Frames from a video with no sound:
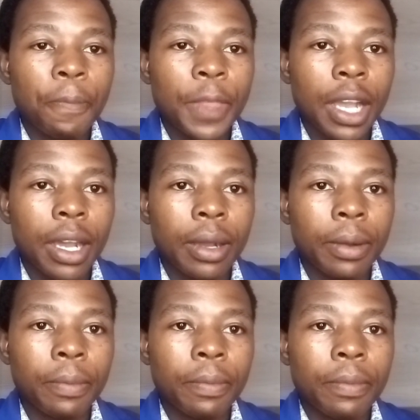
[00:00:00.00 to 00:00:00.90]

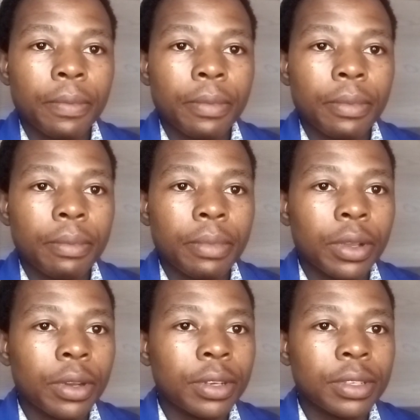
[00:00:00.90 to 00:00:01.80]
Um,
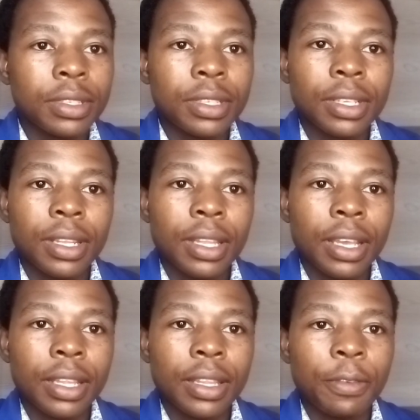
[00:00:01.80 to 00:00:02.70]
because
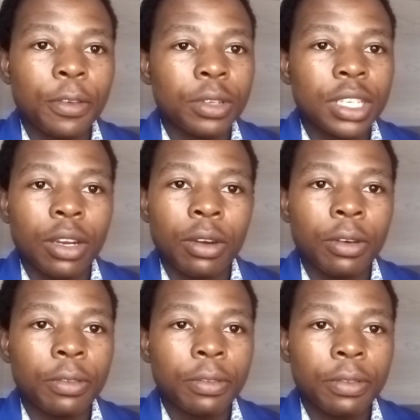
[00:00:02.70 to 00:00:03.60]
the, the future
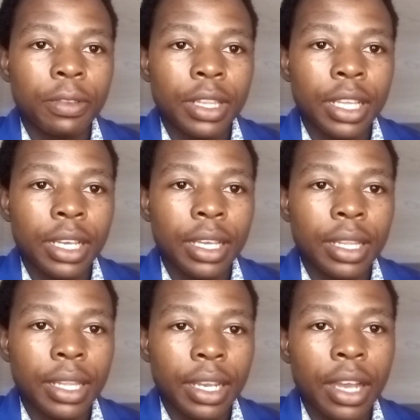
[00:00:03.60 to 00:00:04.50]
of the,
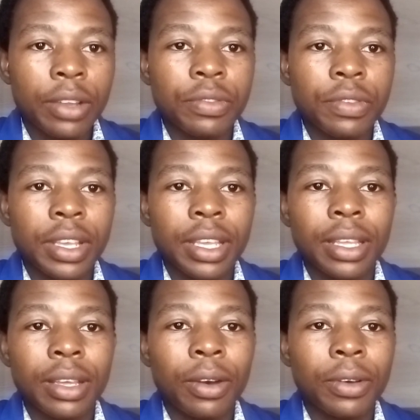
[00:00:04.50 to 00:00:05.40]
the country
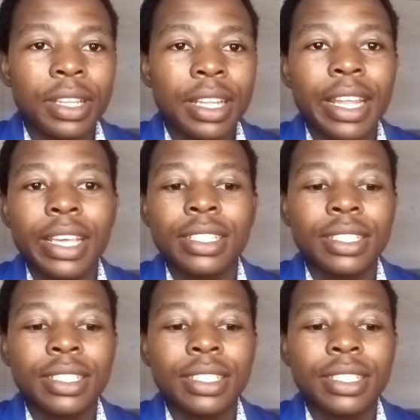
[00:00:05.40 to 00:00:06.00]
or the nation